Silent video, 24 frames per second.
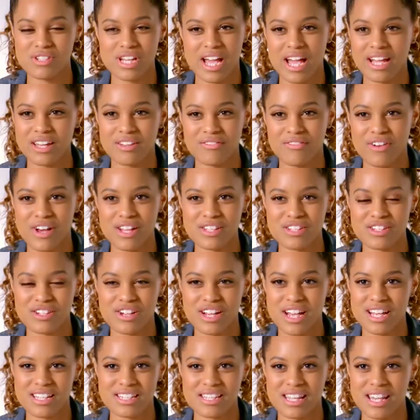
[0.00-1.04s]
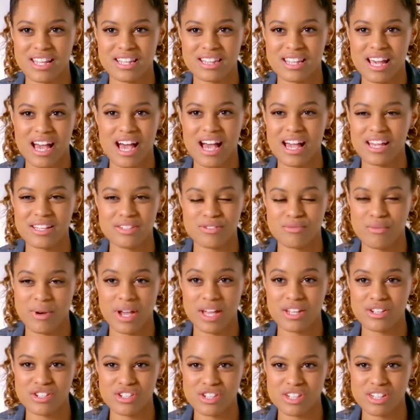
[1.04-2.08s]
Jackie Foster has like the highest
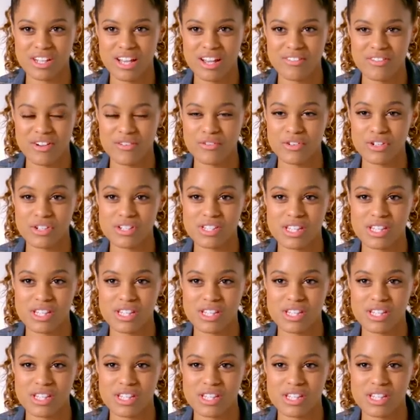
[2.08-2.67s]
range I've ever